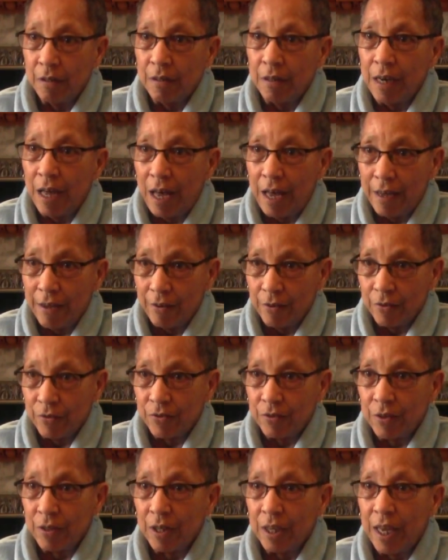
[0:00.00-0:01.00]

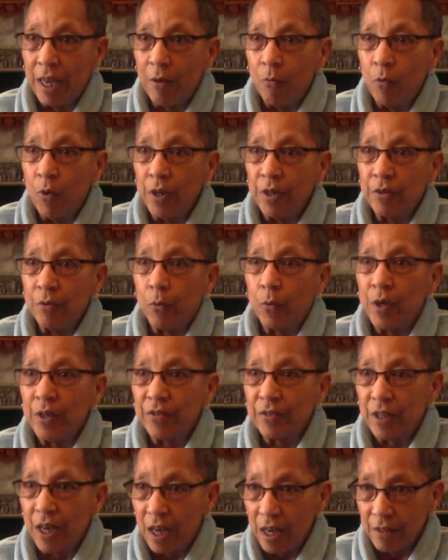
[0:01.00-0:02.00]
Niles and went to
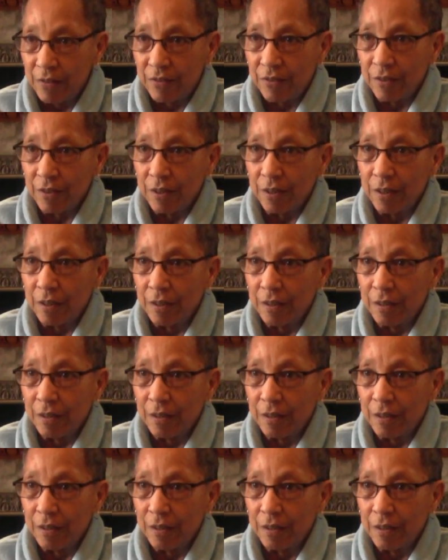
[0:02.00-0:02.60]
Wisconsin.